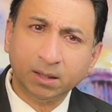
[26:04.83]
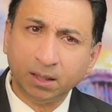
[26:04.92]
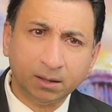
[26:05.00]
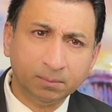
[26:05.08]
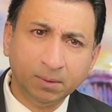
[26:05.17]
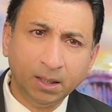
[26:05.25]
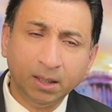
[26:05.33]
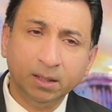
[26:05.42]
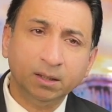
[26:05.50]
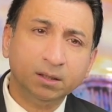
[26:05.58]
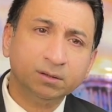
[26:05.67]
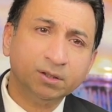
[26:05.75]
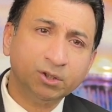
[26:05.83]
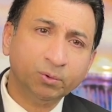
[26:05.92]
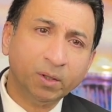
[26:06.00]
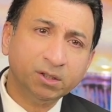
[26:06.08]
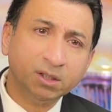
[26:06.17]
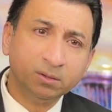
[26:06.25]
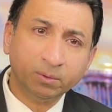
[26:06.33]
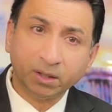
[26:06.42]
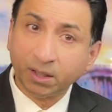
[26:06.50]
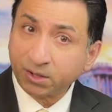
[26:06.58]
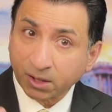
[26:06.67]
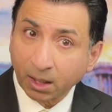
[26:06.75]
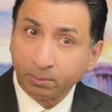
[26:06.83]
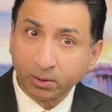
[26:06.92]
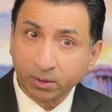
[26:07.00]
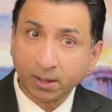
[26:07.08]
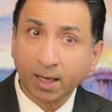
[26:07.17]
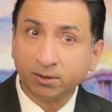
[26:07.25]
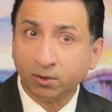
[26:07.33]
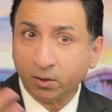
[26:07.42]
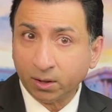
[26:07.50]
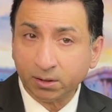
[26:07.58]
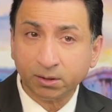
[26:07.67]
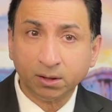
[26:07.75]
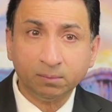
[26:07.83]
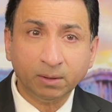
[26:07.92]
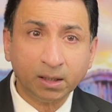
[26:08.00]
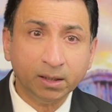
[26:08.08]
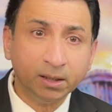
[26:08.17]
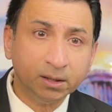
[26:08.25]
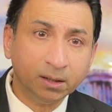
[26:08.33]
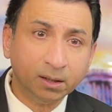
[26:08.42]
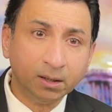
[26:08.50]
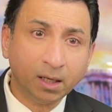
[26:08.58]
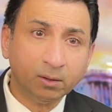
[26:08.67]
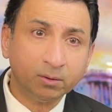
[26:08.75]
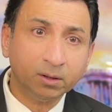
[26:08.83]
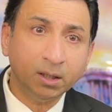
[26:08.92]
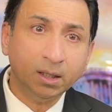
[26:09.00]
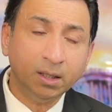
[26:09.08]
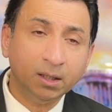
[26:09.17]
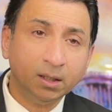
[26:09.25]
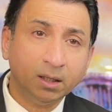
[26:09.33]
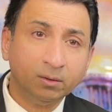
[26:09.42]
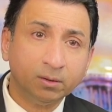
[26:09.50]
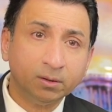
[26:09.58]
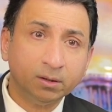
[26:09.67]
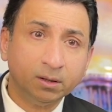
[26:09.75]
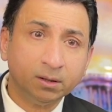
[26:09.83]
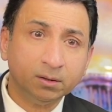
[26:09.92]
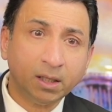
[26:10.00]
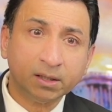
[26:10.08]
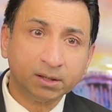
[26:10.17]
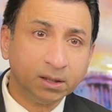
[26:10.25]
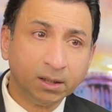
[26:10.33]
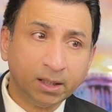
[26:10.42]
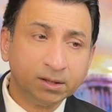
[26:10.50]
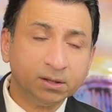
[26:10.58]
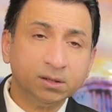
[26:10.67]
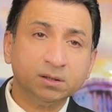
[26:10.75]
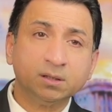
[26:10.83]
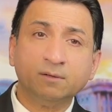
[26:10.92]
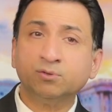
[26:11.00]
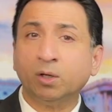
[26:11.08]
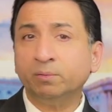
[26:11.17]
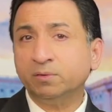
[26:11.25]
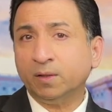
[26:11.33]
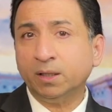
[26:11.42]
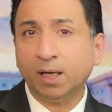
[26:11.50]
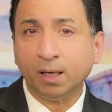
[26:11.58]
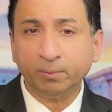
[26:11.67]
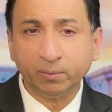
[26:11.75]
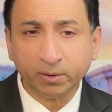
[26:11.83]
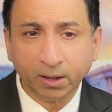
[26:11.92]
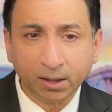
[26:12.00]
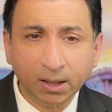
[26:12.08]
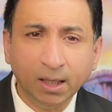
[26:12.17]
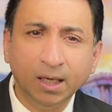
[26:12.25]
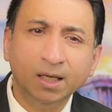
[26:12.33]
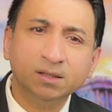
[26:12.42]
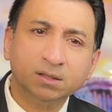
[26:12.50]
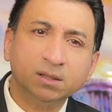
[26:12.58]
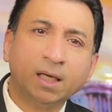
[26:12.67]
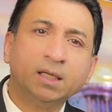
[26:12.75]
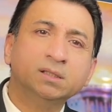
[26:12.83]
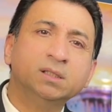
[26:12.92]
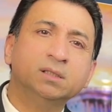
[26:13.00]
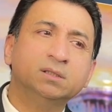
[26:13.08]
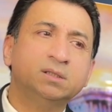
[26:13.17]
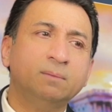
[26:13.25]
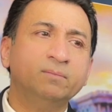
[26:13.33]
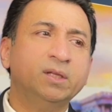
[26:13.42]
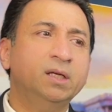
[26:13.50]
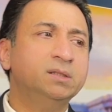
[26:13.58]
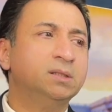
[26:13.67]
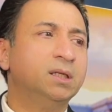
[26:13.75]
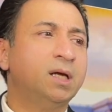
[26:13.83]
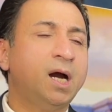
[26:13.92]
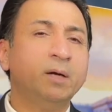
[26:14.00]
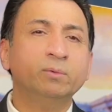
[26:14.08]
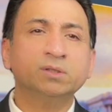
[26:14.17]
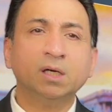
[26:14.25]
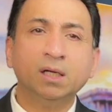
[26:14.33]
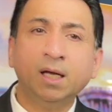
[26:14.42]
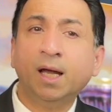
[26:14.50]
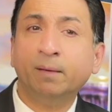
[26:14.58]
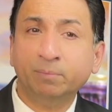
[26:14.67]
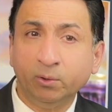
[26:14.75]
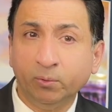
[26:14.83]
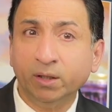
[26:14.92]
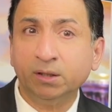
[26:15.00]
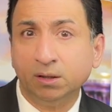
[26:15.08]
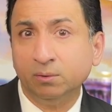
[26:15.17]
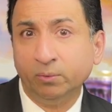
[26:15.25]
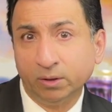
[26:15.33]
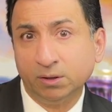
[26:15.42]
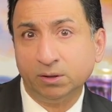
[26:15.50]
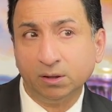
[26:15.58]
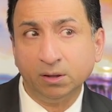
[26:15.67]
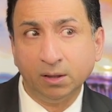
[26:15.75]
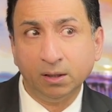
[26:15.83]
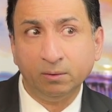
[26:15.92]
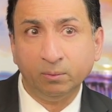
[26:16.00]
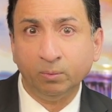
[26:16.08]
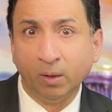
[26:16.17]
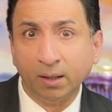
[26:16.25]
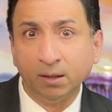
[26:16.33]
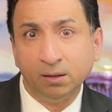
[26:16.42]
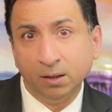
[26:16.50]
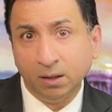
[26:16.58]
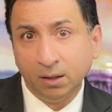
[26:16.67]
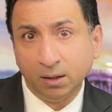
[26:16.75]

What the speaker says: their situation with their cyber attacks on us and meddling in our national elections and stuff. So I was very happy with that. Like I said, some things that I was unhappy with was one,